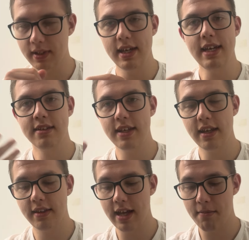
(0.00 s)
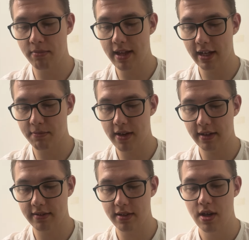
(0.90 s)
He stated that Black
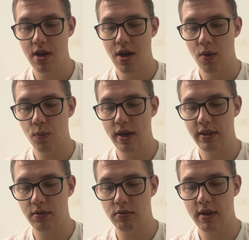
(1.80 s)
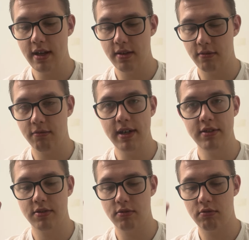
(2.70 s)
Box went right
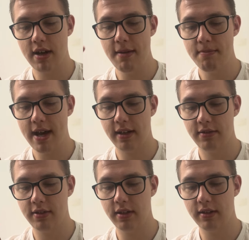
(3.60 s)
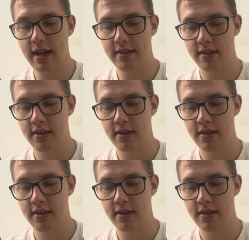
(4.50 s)
back to the